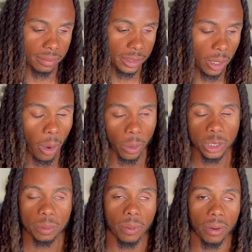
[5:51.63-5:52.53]
the
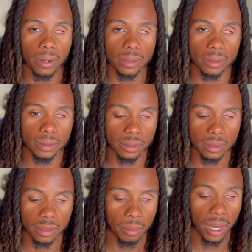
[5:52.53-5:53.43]
hardest part
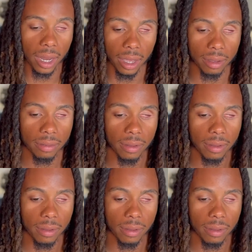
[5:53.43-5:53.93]
of my life.